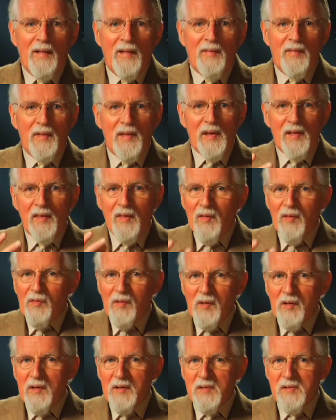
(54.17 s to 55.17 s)
The other
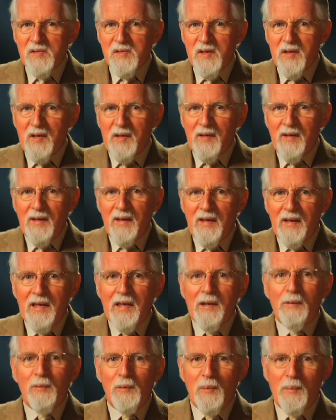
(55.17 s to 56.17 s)
thing he said,
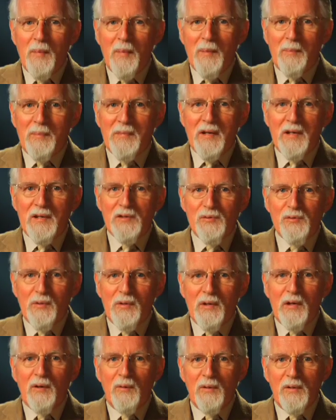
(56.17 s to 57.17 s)
he will baptize you in
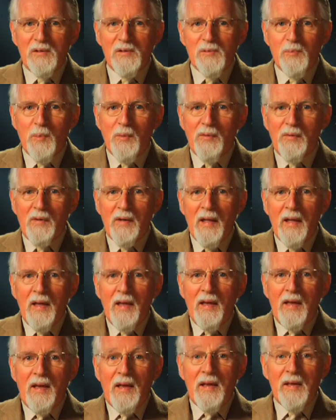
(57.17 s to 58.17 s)
the Holy Spirit,
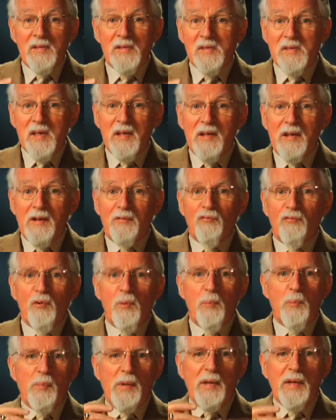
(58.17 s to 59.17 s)
he said it
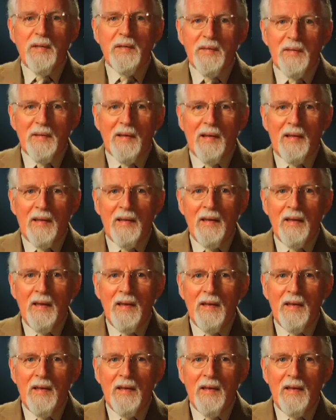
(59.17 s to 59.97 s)
repeatedly